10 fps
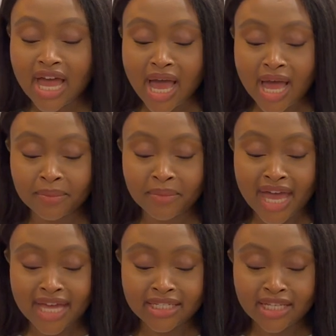
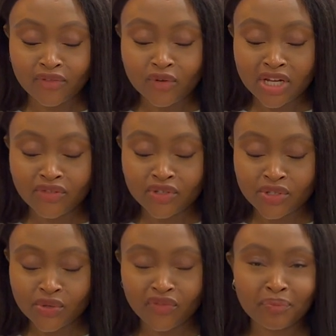and if you love
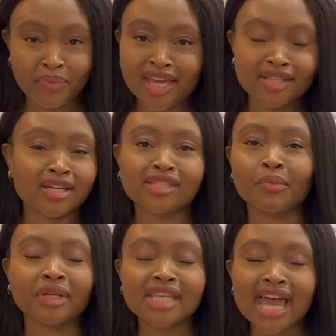sort of being inside
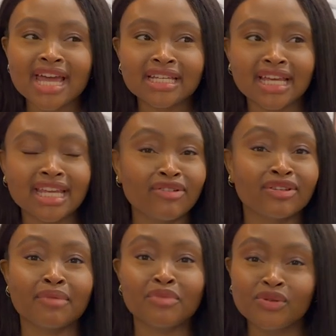someone's head and
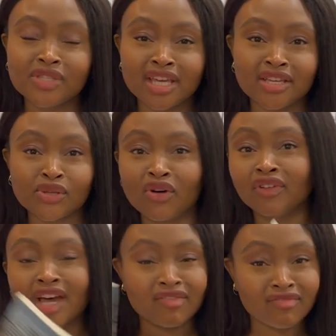hearing their musings of
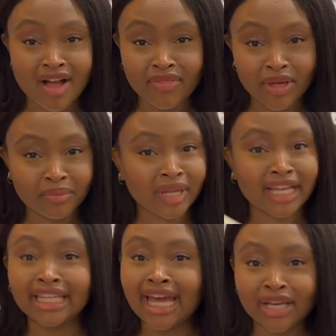life around them,
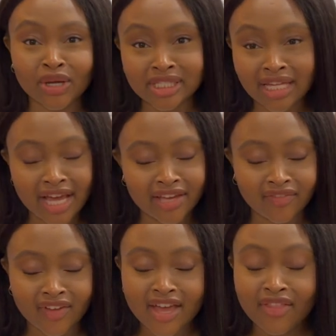like Lagos
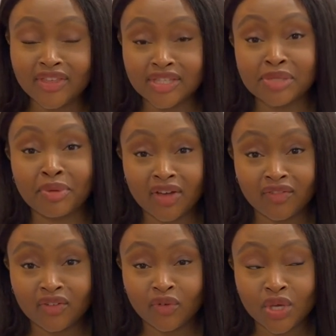life, this is
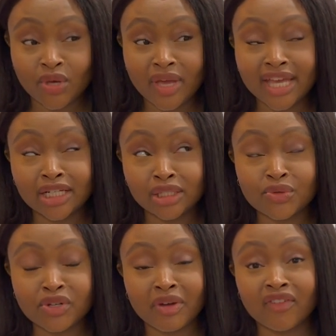perfect for you. It
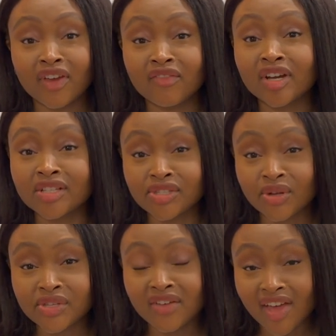includes one of my favourite
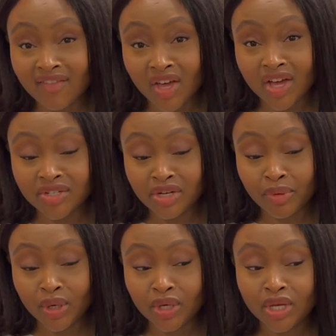insults I've ever heard in a
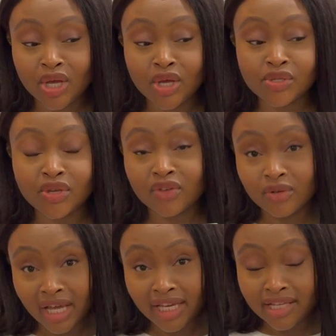book. So if
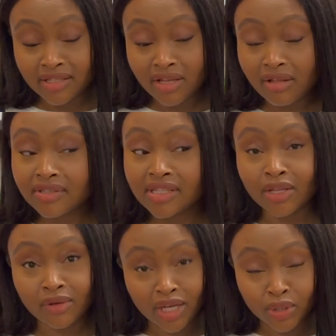you like insults
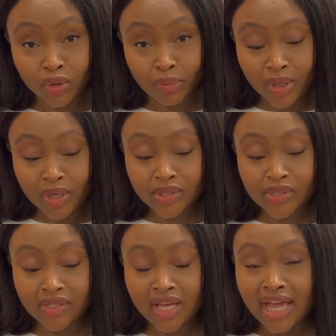and you like short
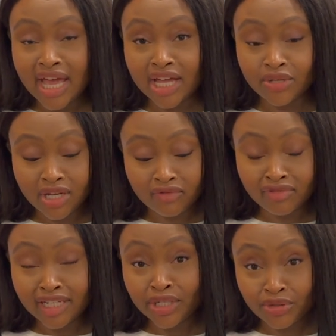books and you love
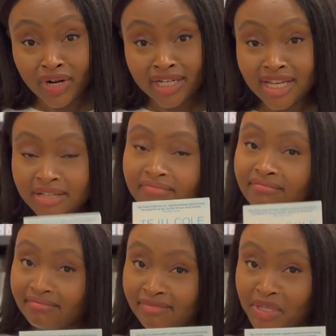really good writing,
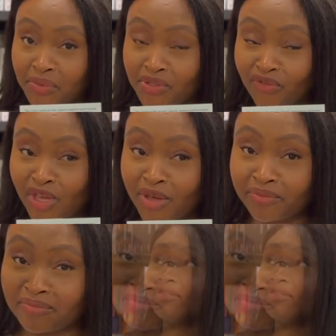this one's for you.